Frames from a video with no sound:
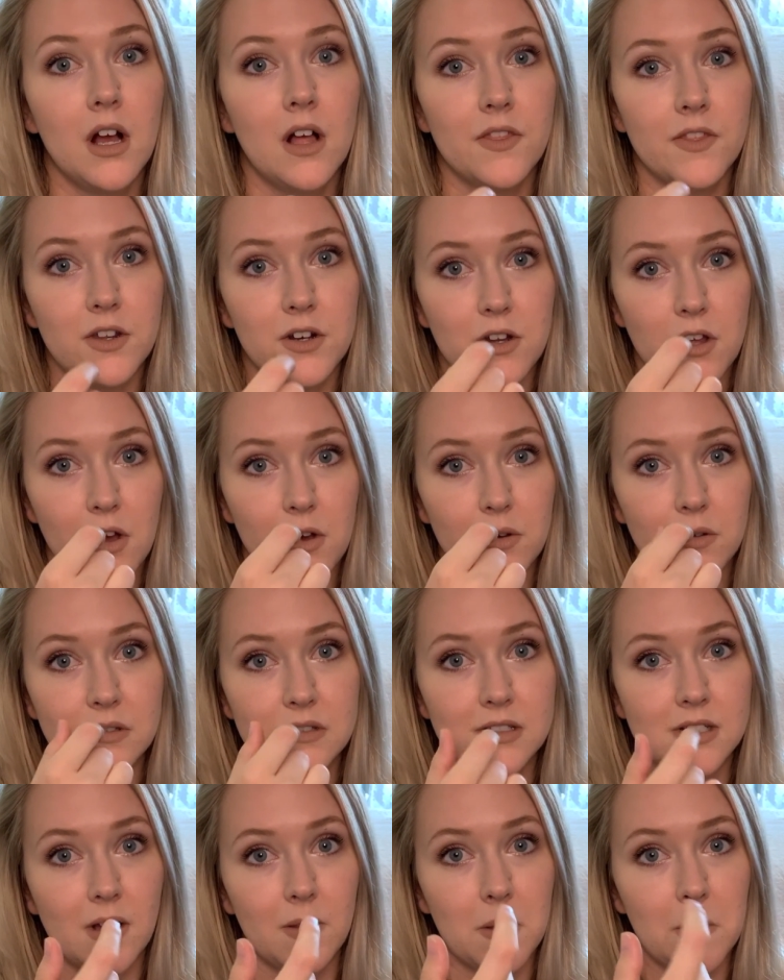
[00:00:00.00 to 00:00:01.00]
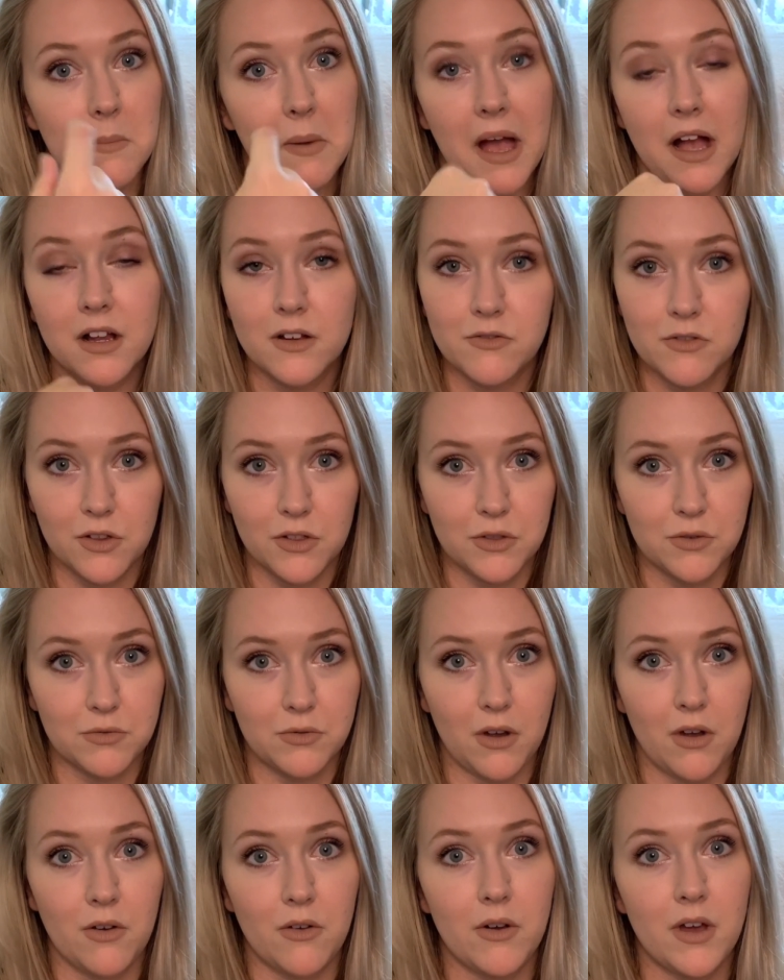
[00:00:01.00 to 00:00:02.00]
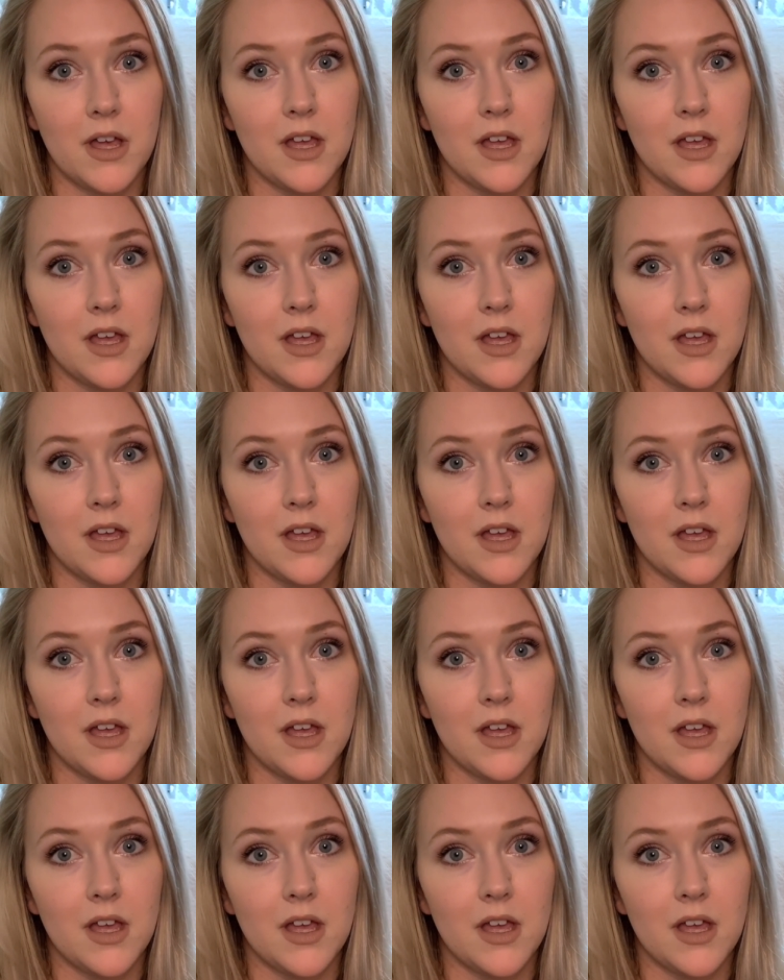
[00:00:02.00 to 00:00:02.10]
the nose, down the back of the throat,